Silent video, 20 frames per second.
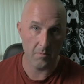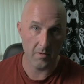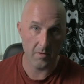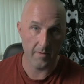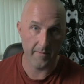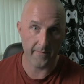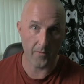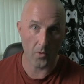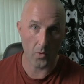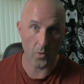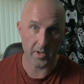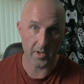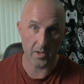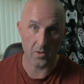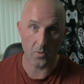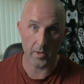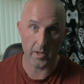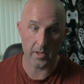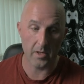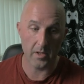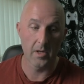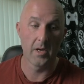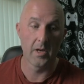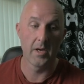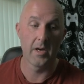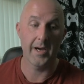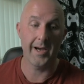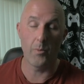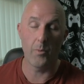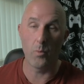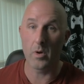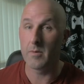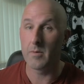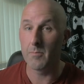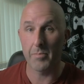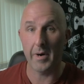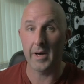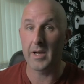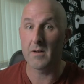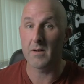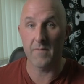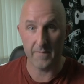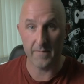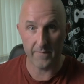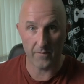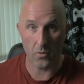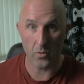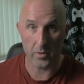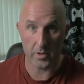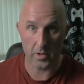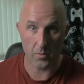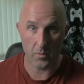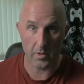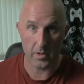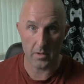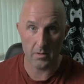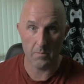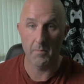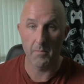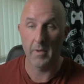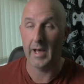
40 quid. I wouldn't buy it for 40 quid.